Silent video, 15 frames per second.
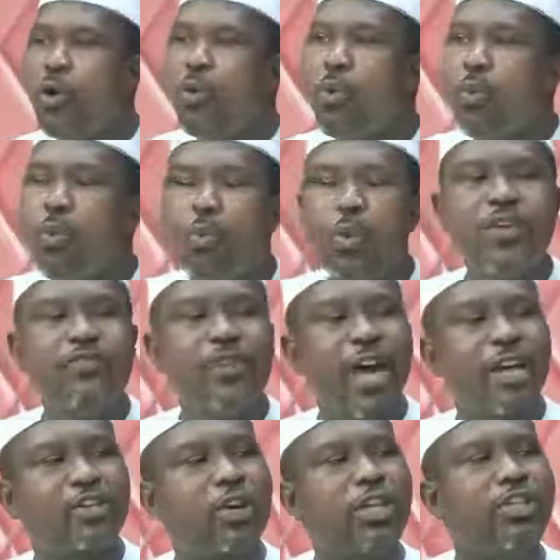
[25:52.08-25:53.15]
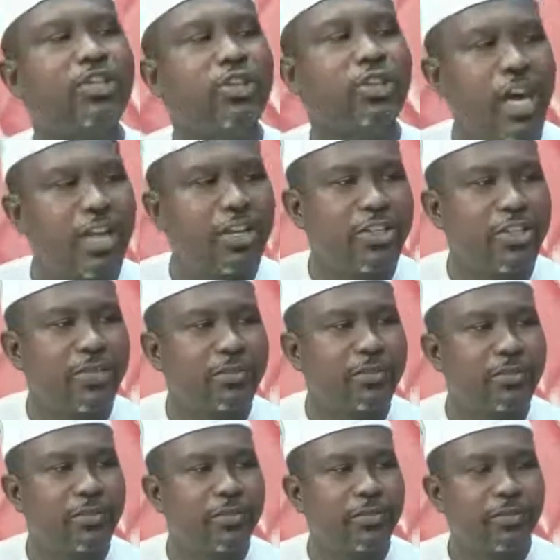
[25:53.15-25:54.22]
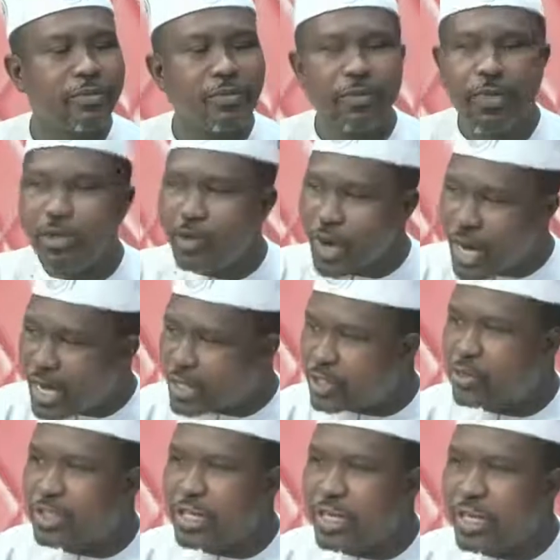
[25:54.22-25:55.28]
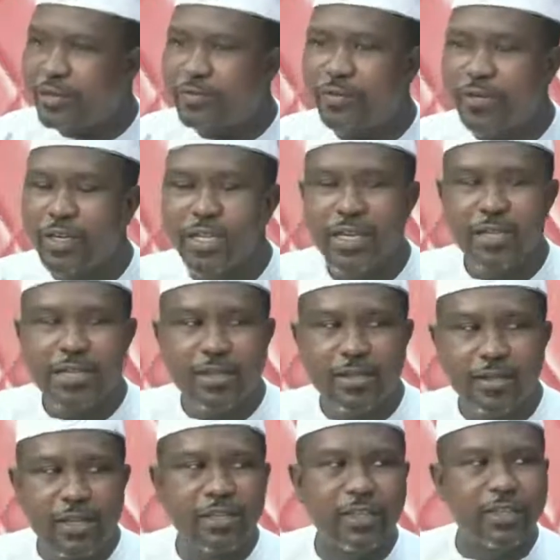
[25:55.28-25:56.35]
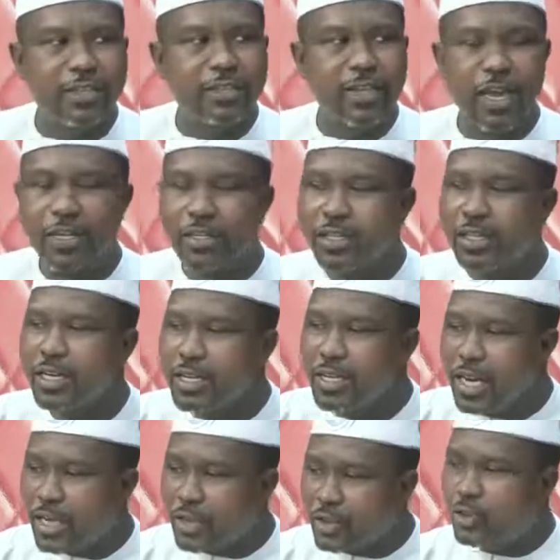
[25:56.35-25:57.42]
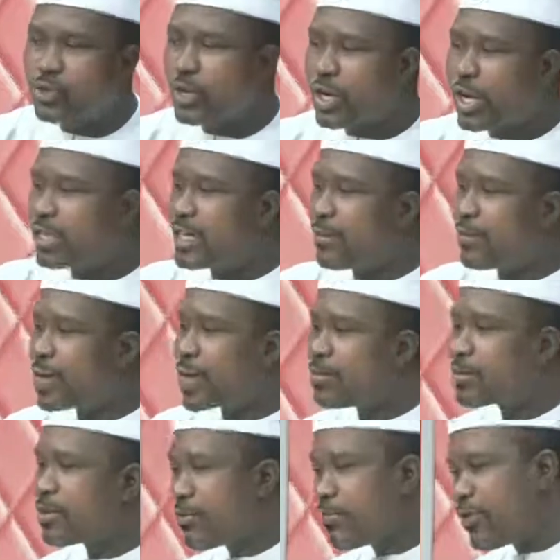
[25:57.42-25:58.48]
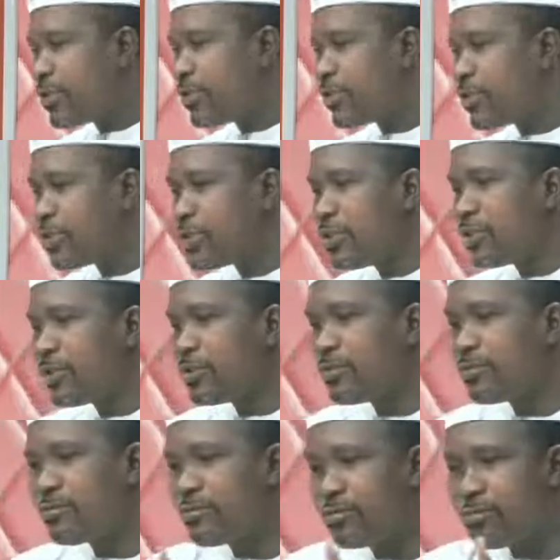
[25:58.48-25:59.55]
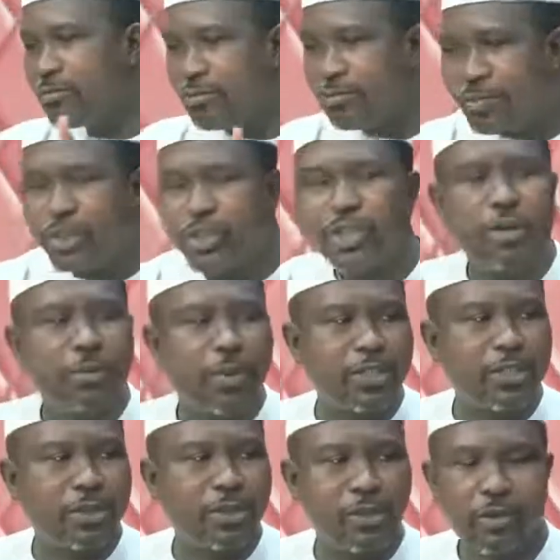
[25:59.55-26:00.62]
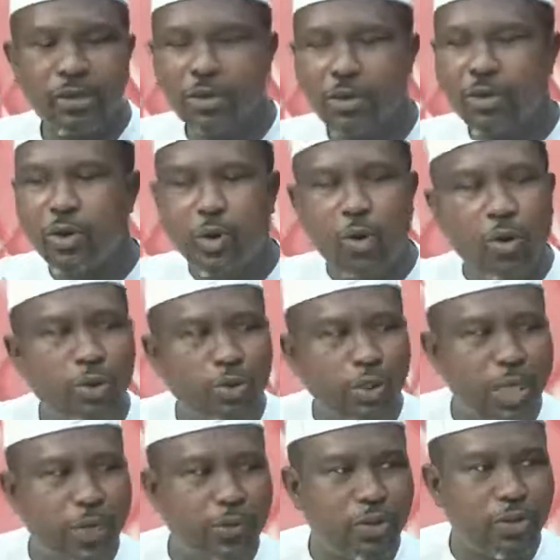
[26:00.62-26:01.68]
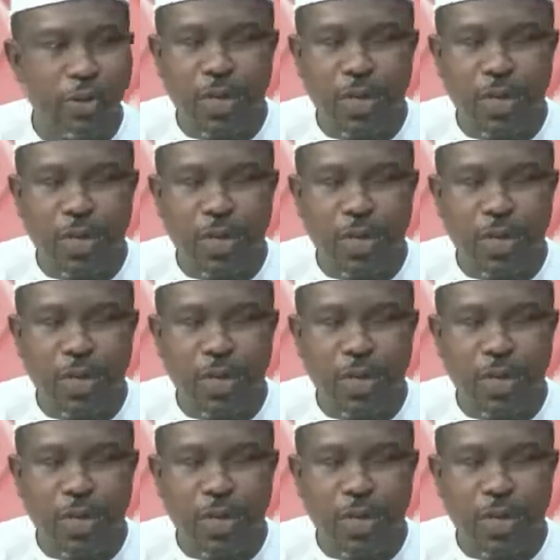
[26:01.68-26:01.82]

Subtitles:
if you are studying journalism, you ask yourself, this is the state that two journalists have become governors. Bisi Onabanjo, Olusegun Ojoba,